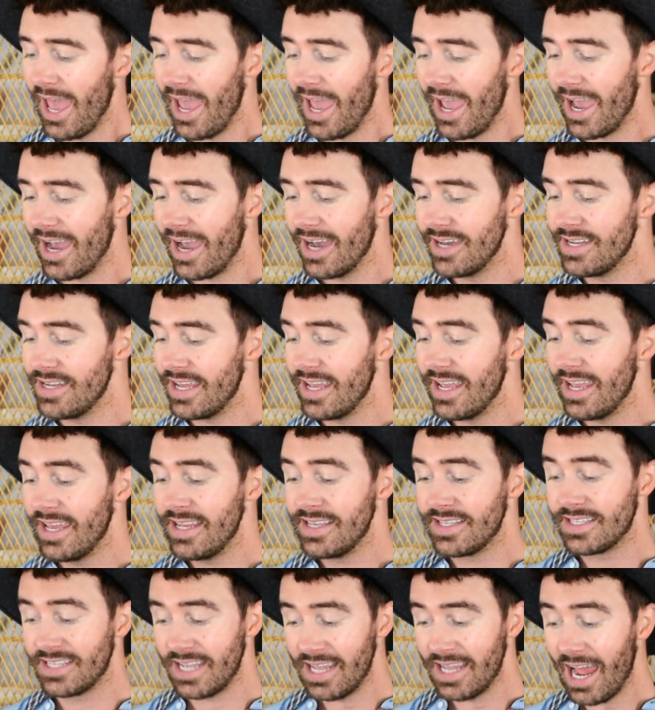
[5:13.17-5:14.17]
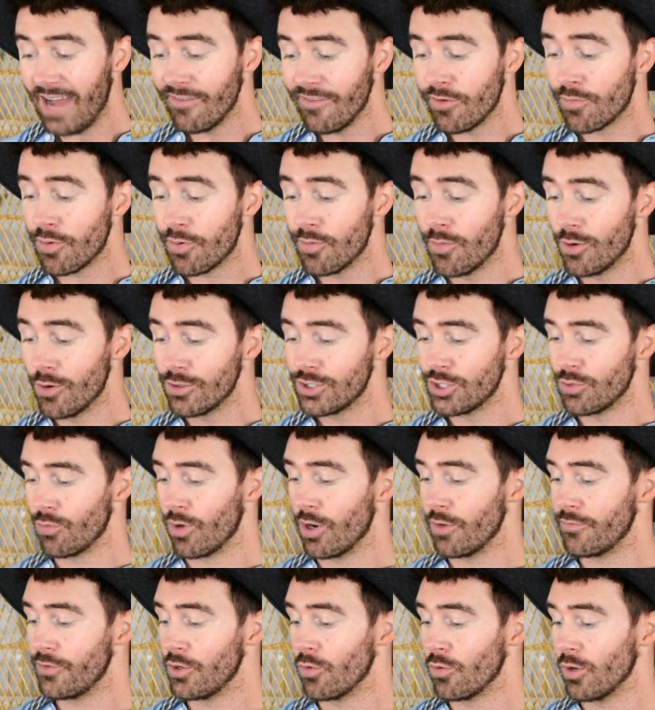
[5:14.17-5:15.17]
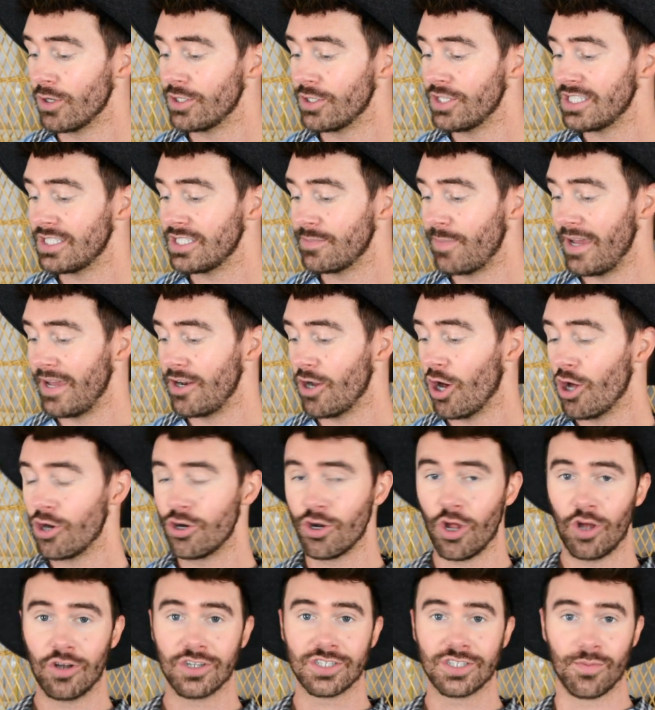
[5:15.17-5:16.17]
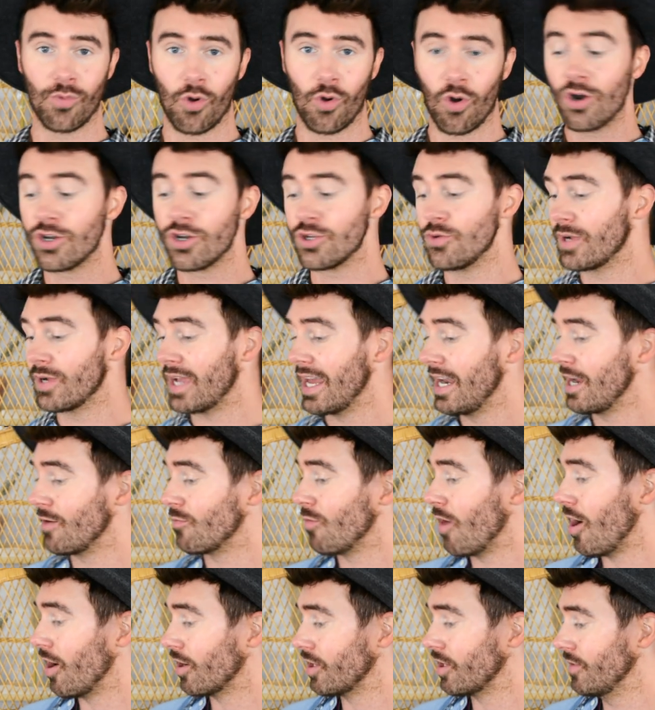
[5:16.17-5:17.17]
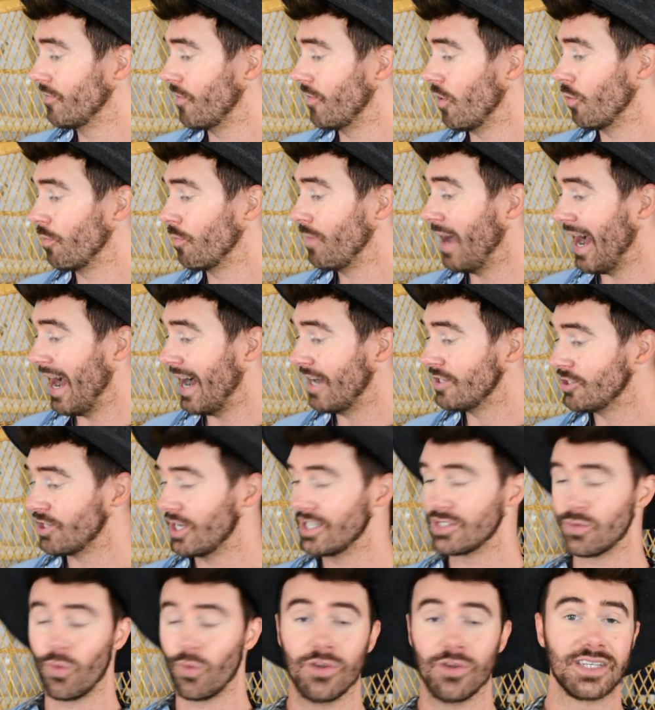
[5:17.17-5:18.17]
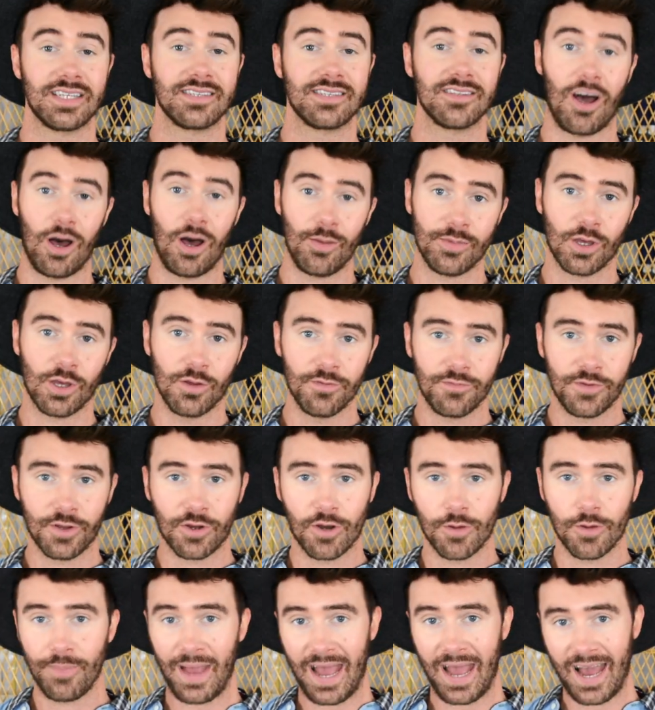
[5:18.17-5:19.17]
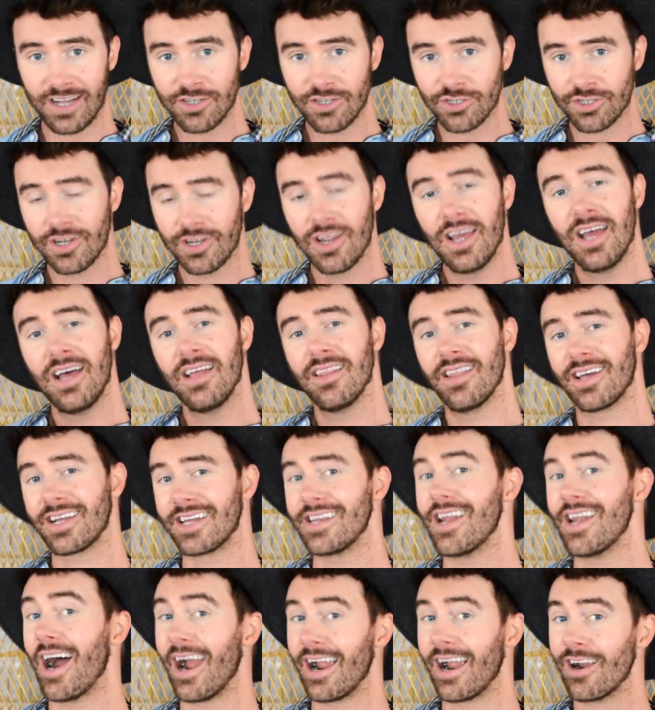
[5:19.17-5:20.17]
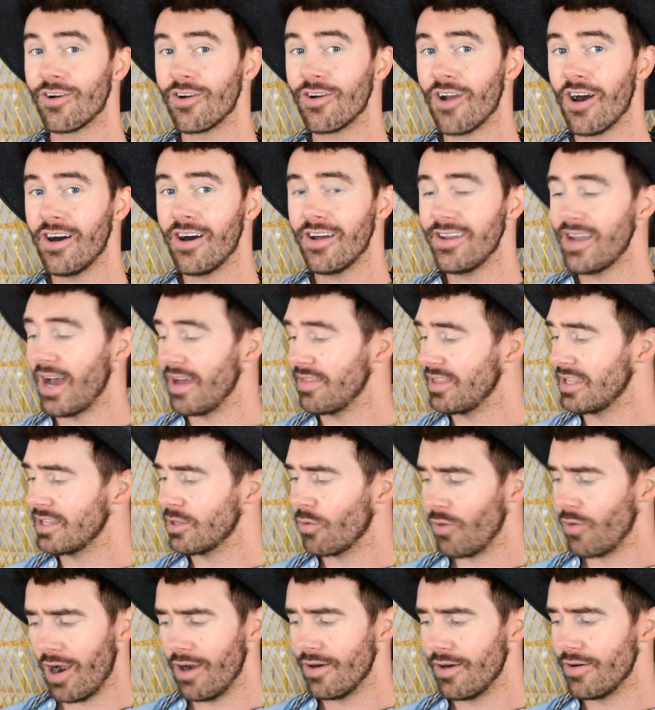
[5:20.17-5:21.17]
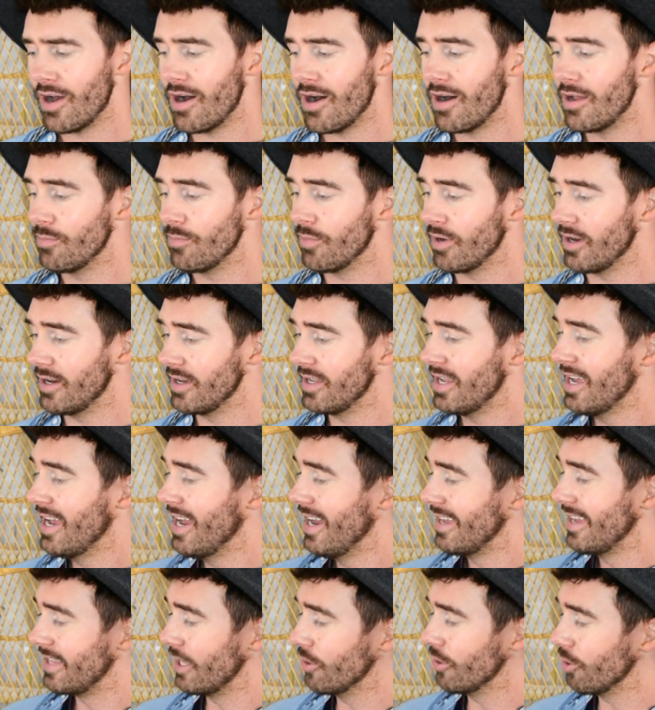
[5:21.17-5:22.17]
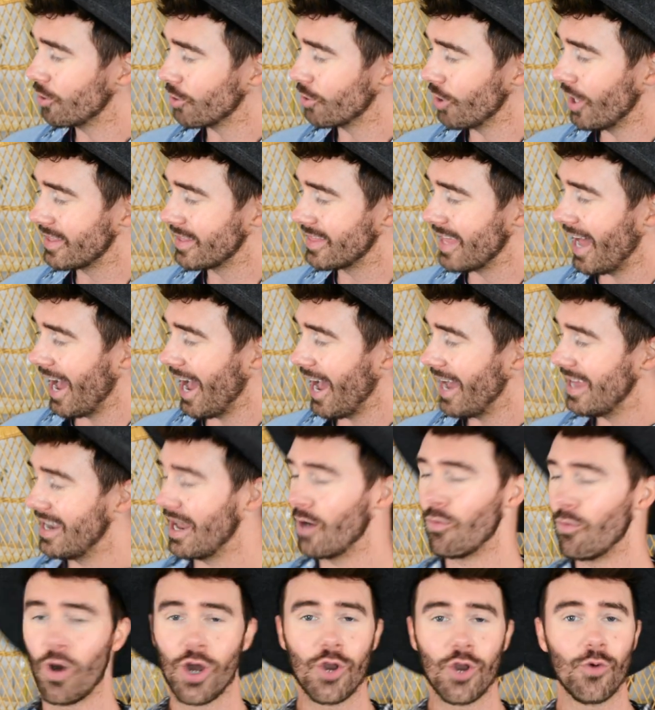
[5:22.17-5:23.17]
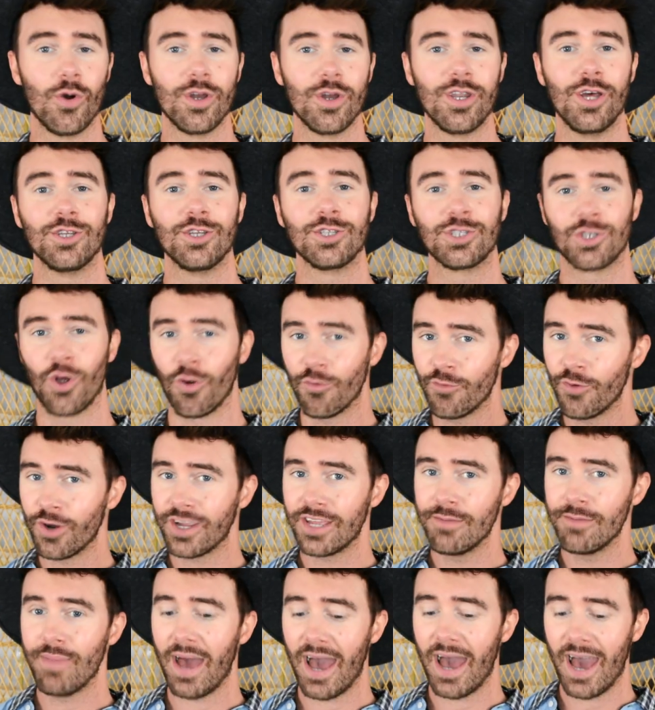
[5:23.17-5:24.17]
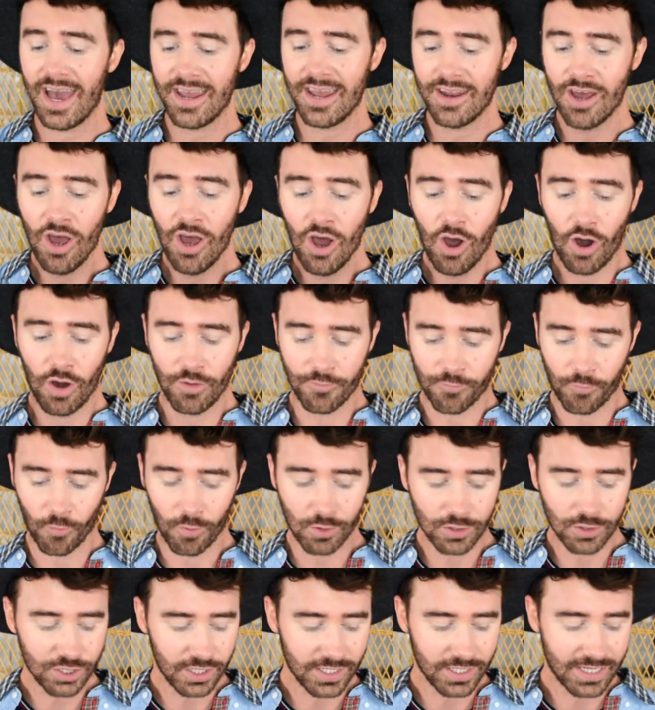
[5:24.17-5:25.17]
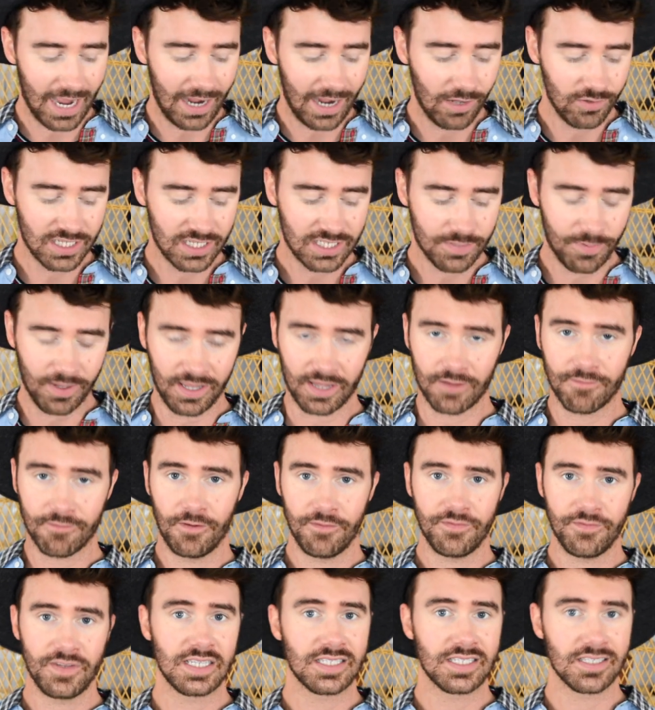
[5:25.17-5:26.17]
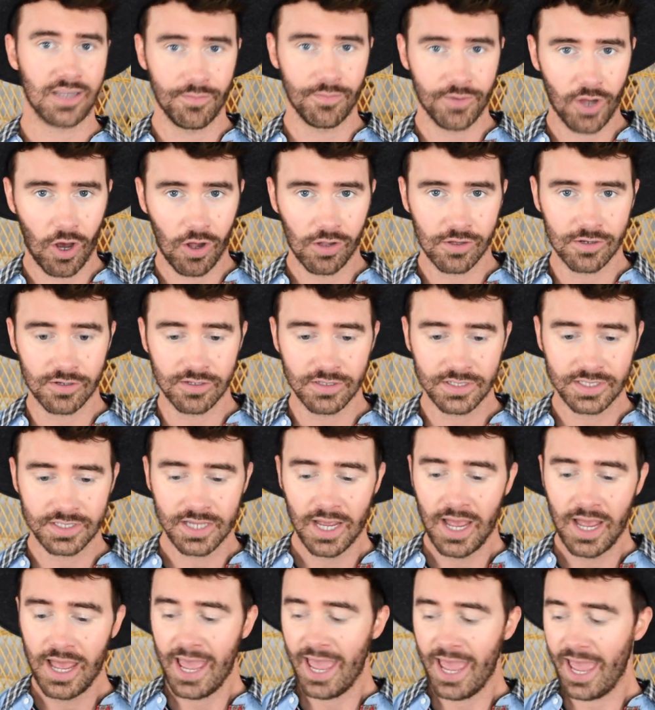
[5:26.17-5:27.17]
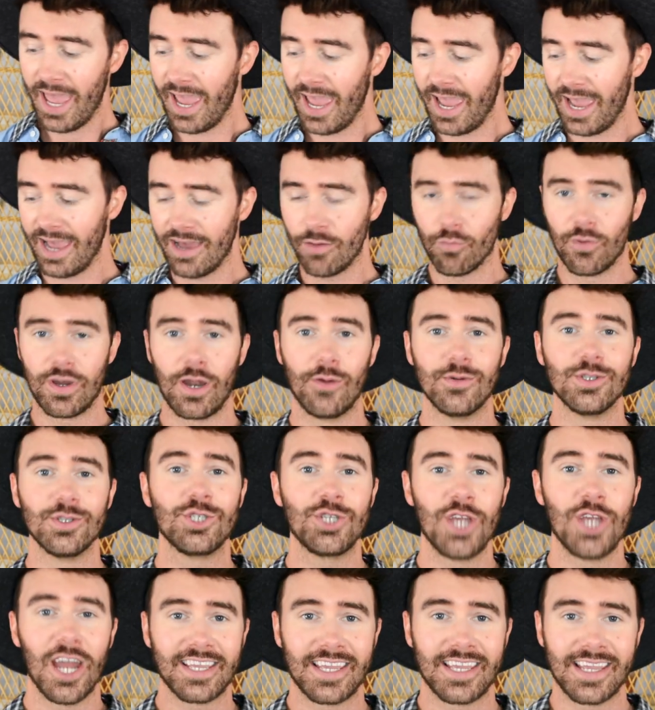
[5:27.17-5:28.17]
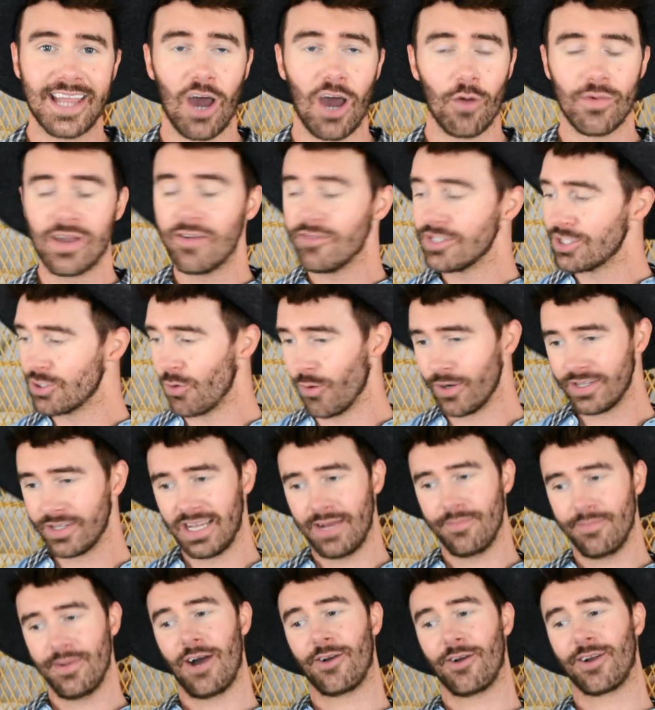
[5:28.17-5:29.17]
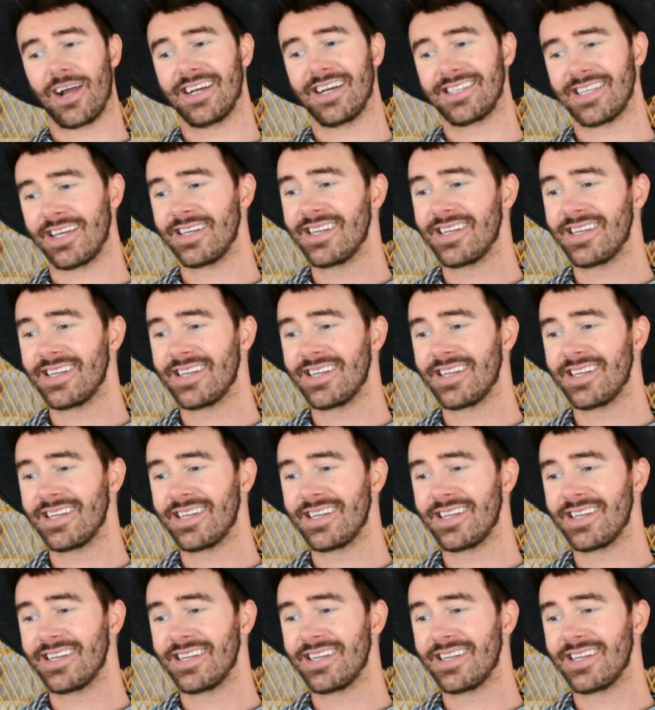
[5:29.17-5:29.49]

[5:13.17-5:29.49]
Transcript: And it did have a promotion where if you were to spend one hundred dollars or more, you would get a Rock the Vote patch as a Tommy Hilfiger patch, like an iron-on. I think they were iron-on, but they look like that, and I wanted one so freaking bad. Unfortunately, I only spent like fifty some dollars, and when I was checking out, we have a story time now, guys.